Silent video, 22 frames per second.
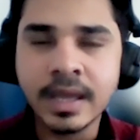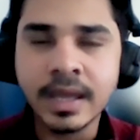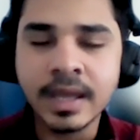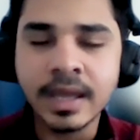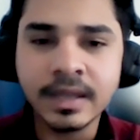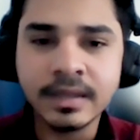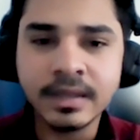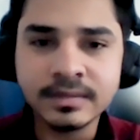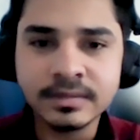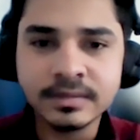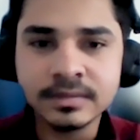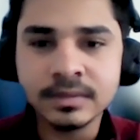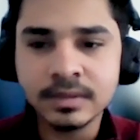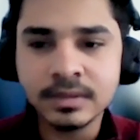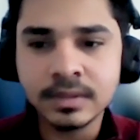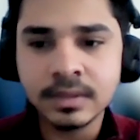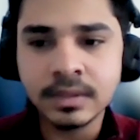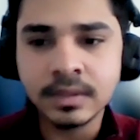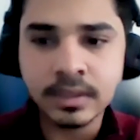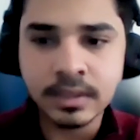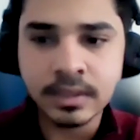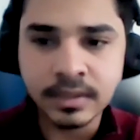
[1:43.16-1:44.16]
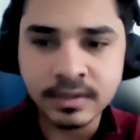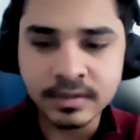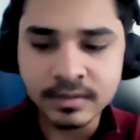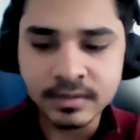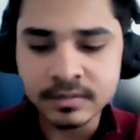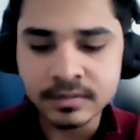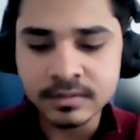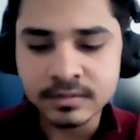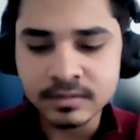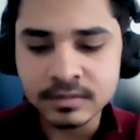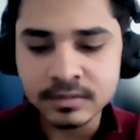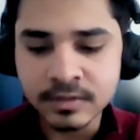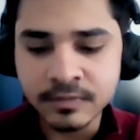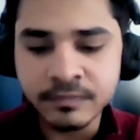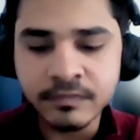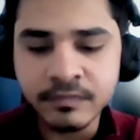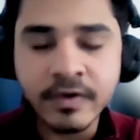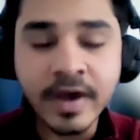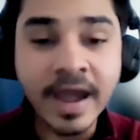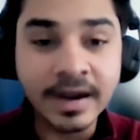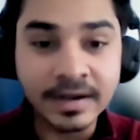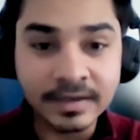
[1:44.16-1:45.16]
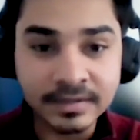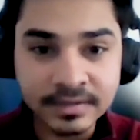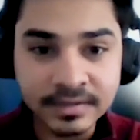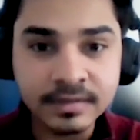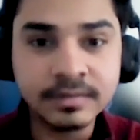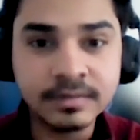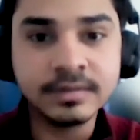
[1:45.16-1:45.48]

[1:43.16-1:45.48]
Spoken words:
And the fact